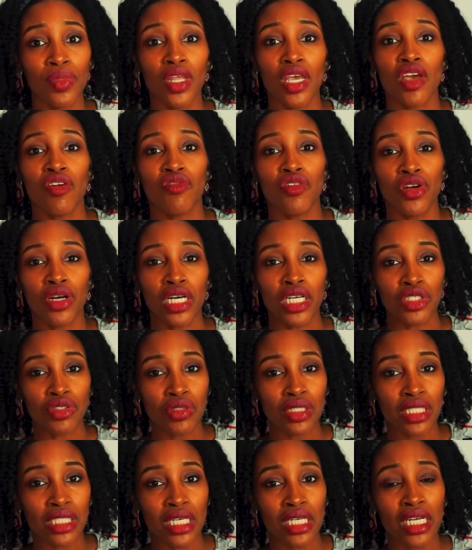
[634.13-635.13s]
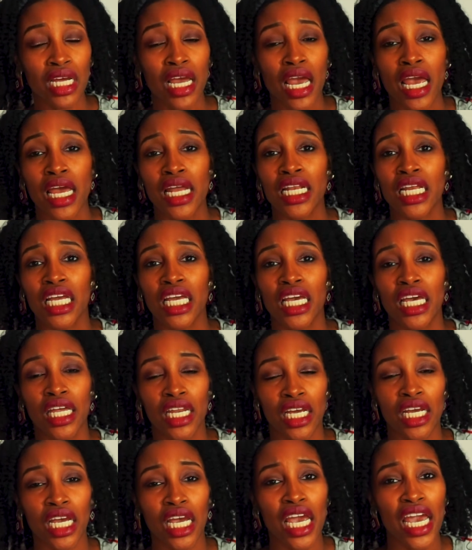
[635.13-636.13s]
if you're interested in
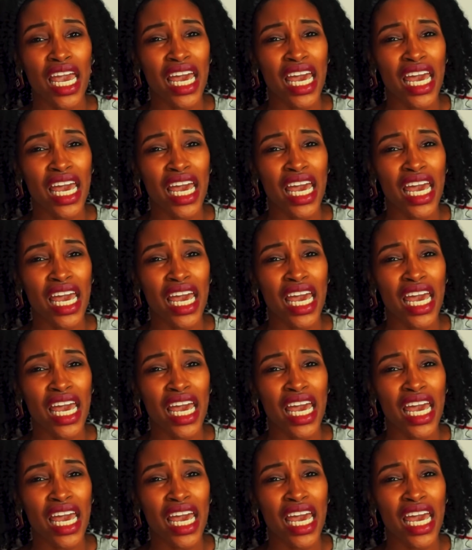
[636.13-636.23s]
getting